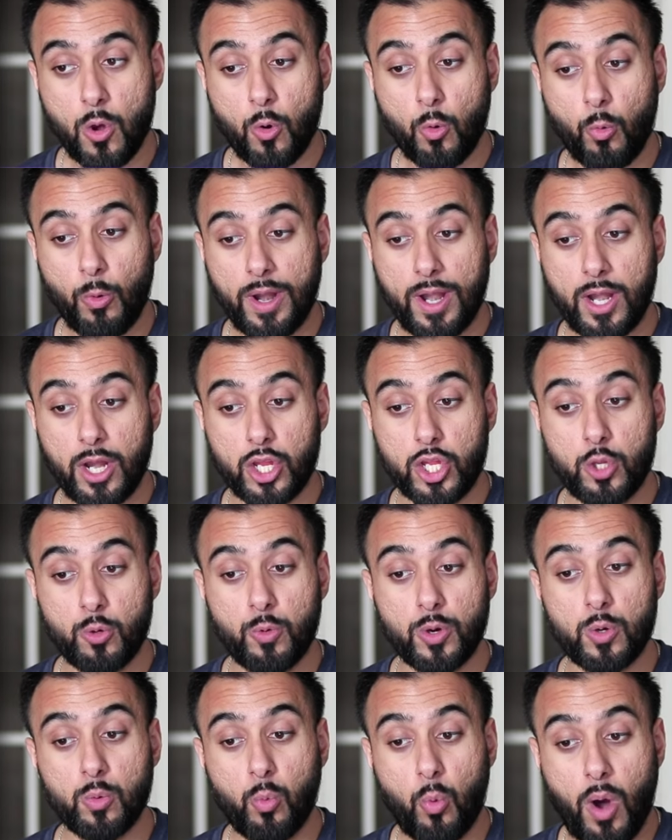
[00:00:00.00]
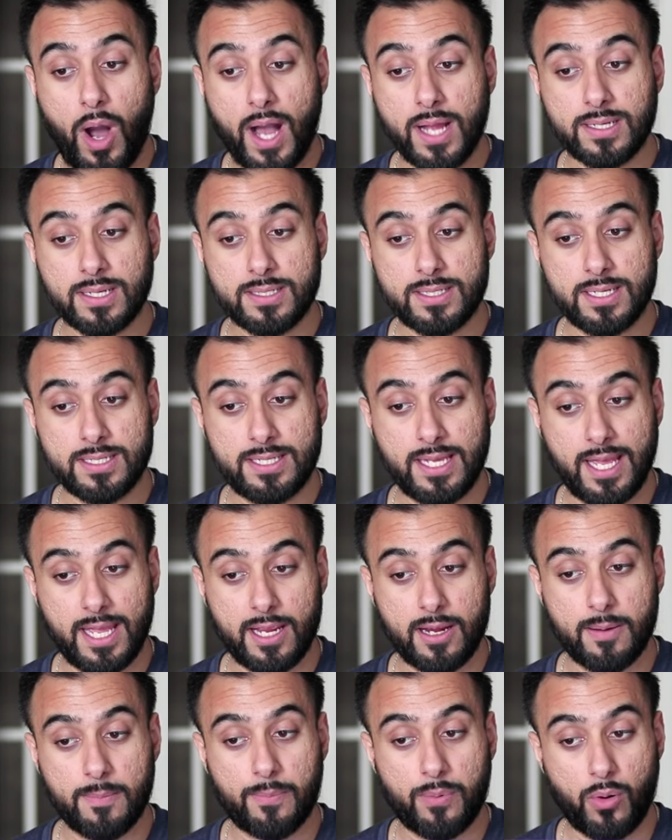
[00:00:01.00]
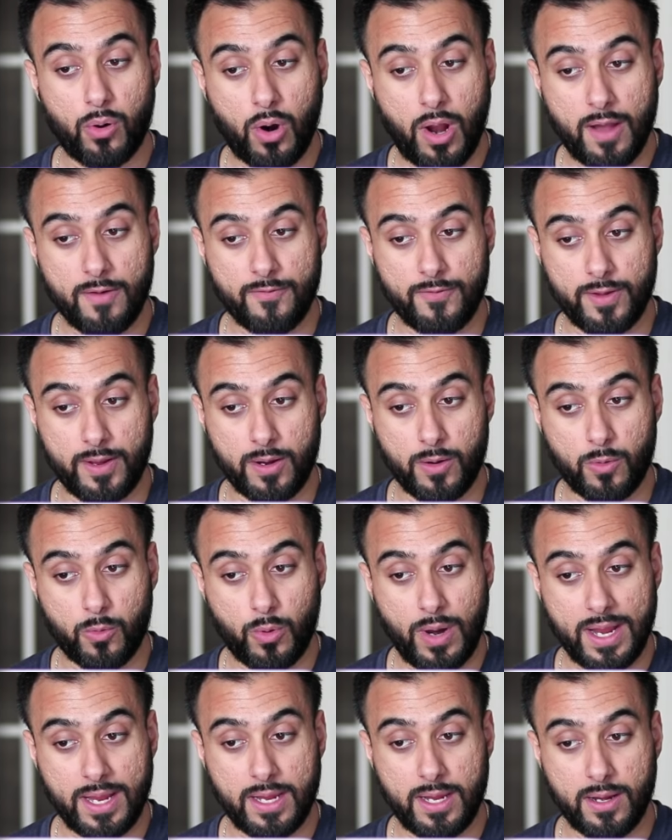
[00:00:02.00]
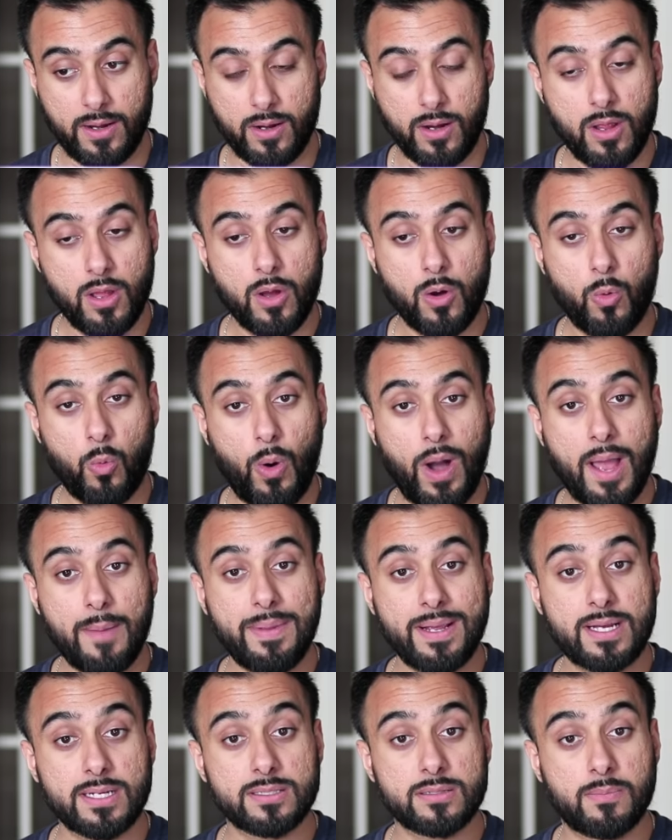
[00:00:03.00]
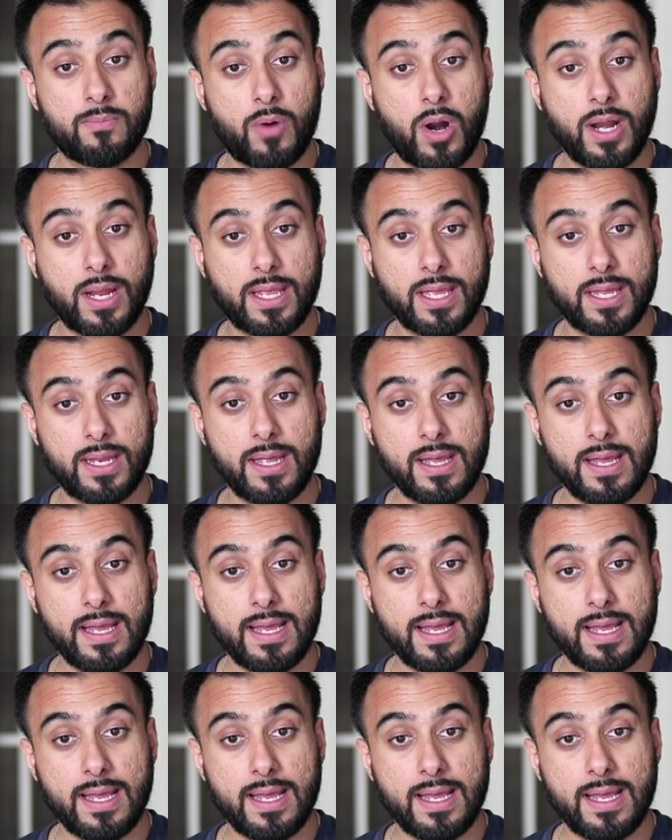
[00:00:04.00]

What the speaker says: where you would want to take profit right here. Why? Because the market